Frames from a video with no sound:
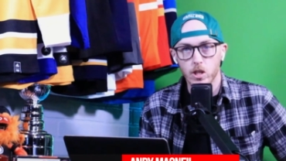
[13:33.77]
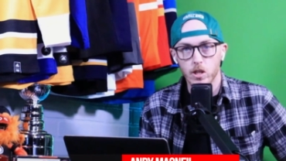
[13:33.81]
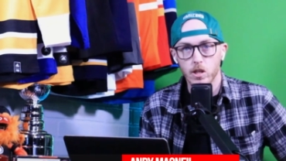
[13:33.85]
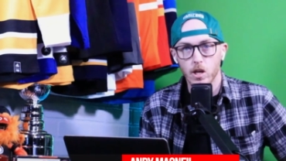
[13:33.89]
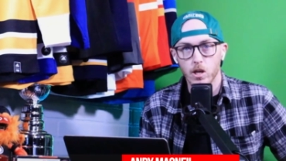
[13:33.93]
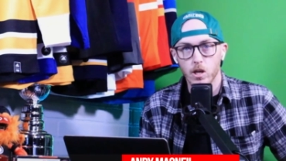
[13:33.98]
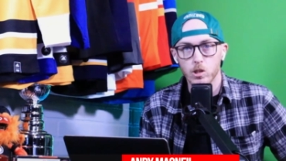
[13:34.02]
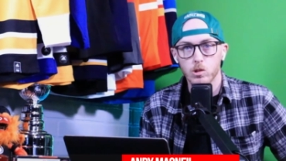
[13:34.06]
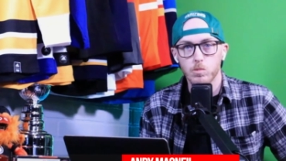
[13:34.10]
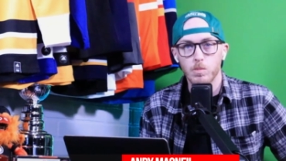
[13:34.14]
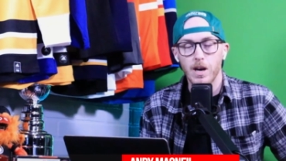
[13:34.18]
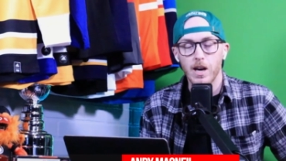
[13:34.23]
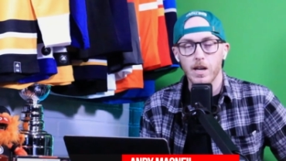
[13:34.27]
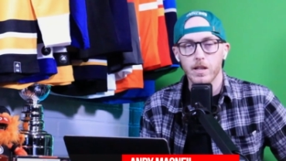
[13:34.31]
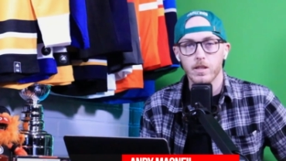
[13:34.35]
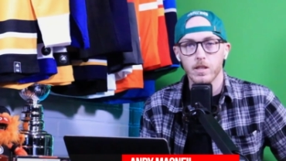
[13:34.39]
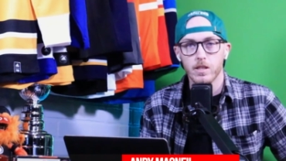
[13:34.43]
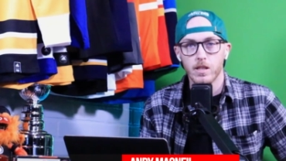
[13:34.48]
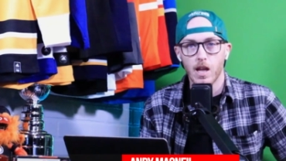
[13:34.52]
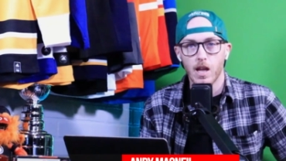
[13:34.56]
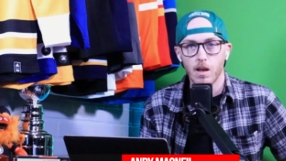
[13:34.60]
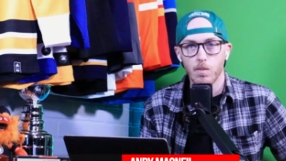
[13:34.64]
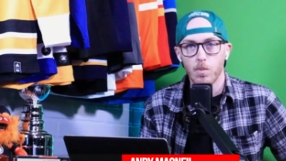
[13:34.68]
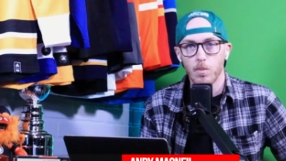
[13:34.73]
their spot to
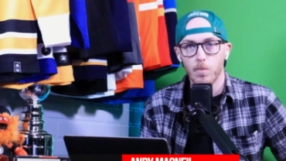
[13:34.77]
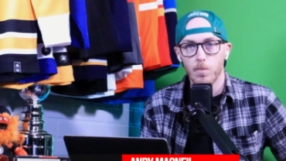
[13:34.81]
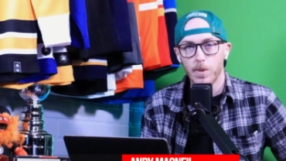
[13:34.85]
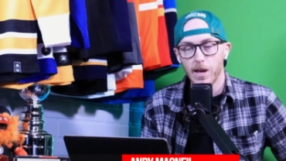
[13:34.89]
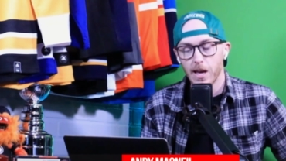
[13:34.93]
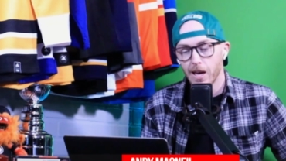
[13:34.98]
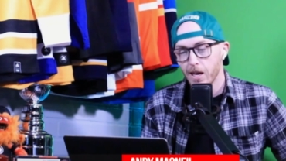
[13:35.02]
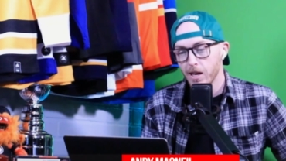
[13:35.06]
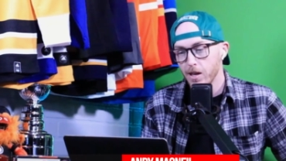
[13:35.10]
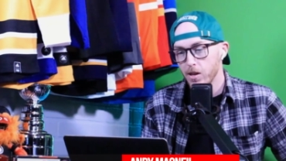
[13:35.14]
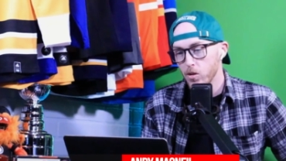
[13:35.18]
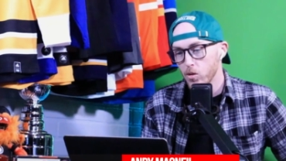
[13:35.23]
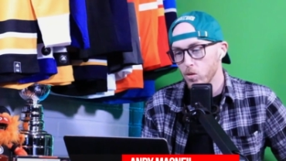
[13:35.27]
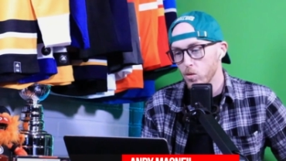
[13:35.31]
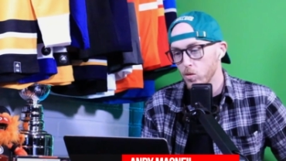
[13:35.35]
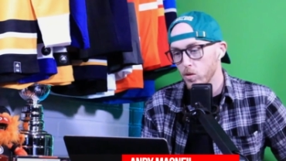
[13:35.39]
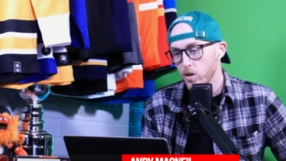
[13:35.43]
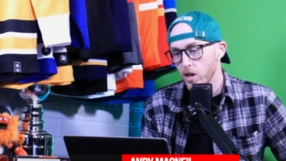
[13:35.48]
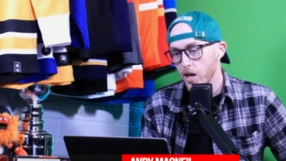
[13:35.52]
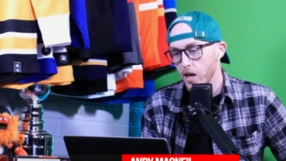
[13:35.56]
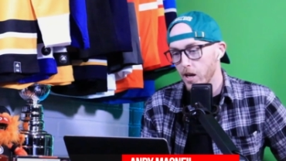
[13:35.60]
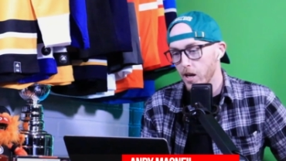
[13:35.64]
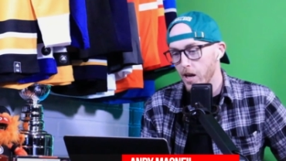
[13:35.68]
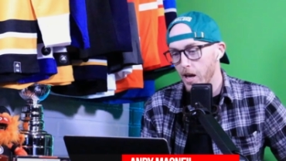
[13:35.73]
Tampa Bay, who
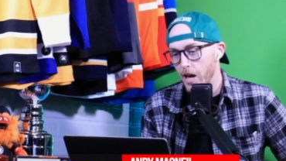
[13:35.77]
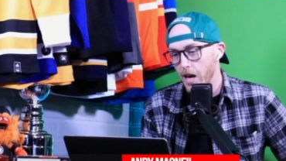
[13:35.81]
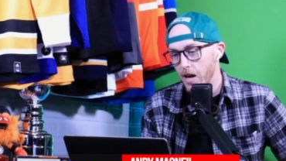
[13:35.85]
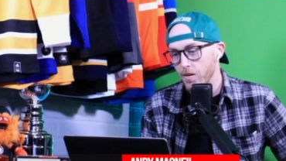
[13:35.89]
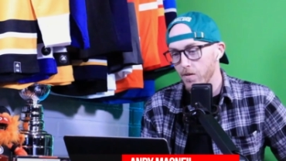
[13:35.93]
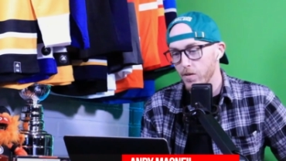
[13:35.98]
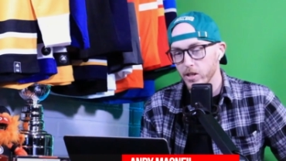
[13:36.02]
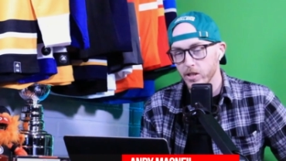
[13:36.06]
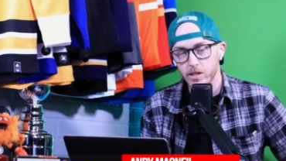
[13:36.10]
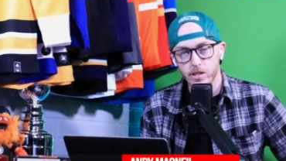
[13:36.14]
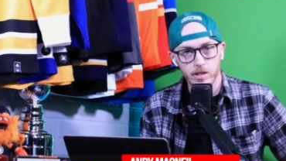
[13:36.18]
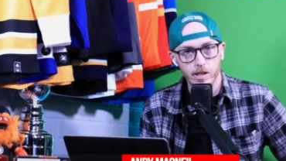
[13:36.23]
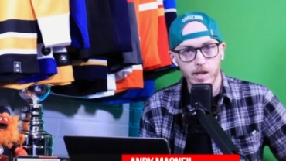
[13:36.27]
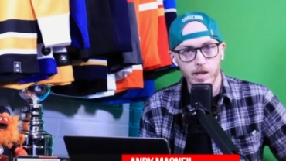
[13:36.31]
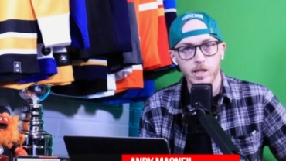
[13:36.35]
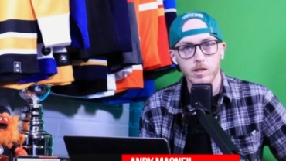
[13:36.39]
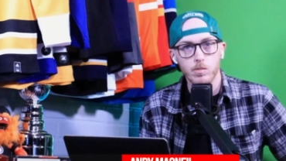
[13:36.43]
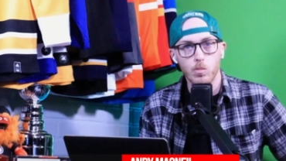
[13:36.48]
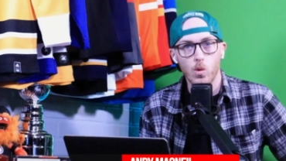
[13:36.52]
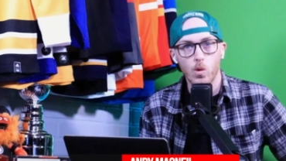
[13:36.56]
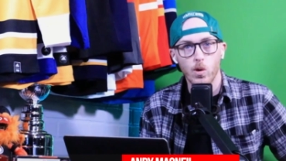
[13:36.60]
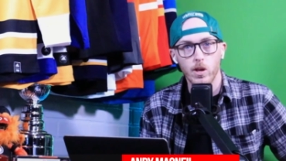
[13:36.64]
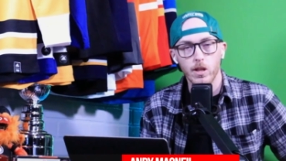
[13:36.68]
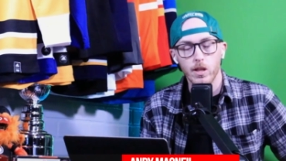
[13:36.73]
they have a
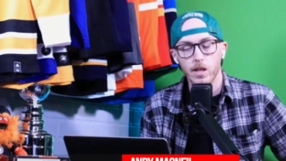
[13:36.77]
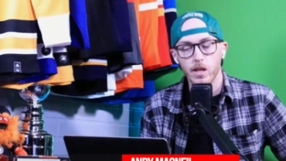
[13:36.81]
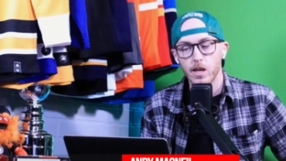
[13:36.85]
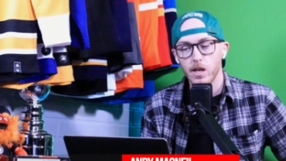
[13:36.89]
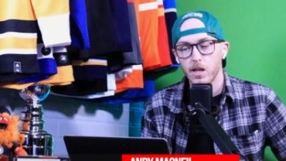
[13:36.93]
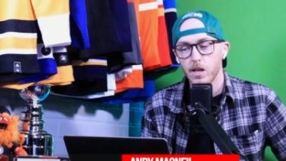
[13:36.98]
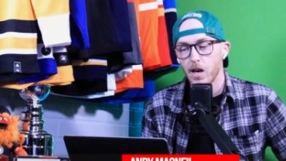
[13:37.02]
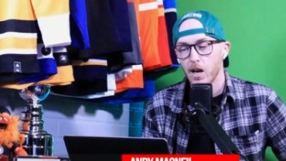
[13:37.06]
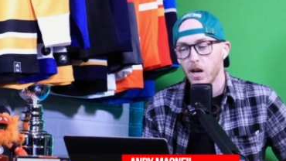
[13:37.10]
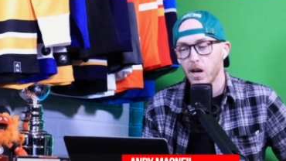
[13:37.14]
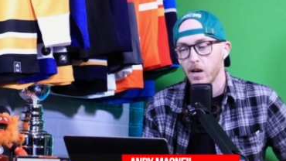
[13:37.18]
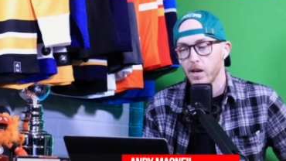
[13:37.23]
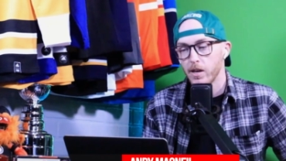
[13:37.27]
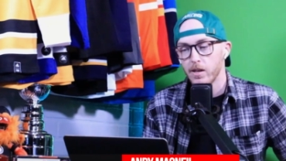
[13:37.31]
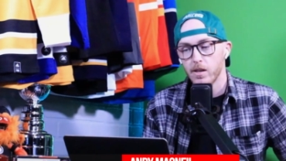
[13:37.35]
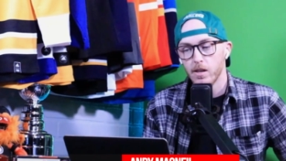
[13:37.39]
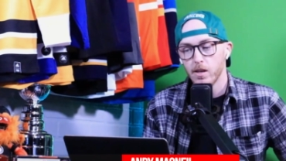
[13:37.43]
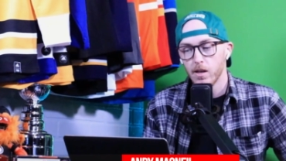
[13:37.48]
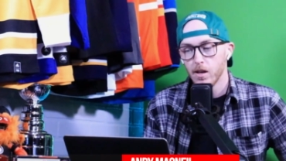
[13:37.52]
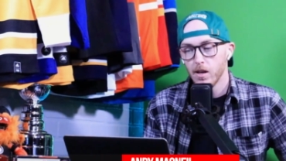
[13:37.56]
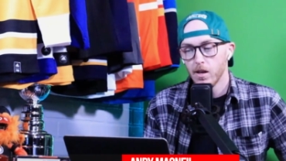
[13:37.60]
6-point lead on.